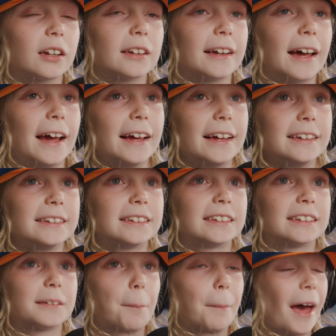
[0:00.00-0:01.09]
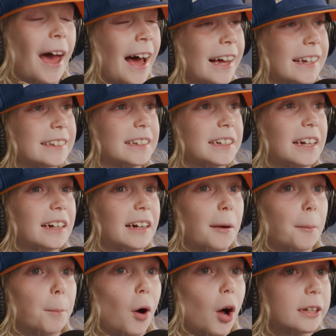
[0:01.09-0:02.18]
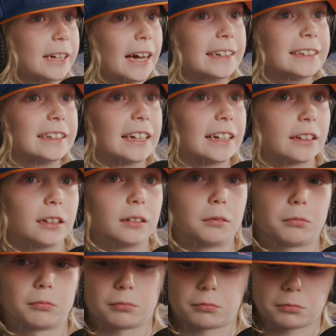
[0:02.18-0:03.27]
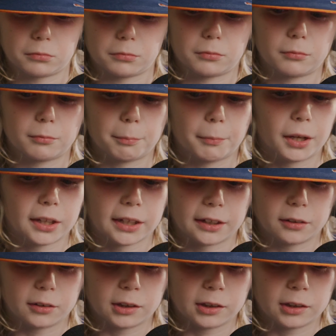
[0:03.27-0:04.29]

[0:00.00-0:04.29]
Lance passed Bottas in like the by like